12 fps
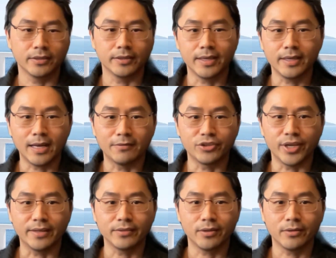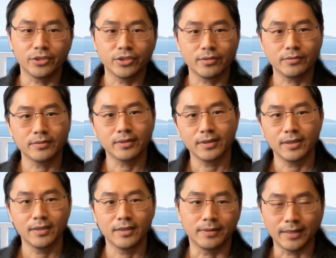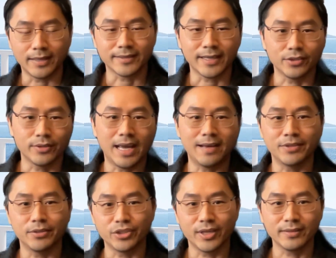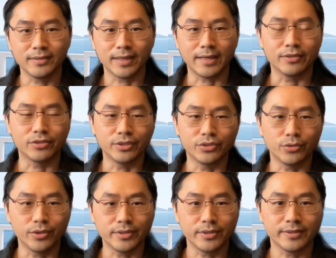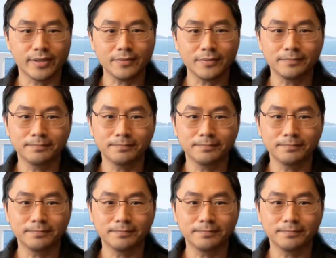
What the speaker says: Today, I have Jenn on the show. Excited to have you, Jenn. Can you introduce yourself?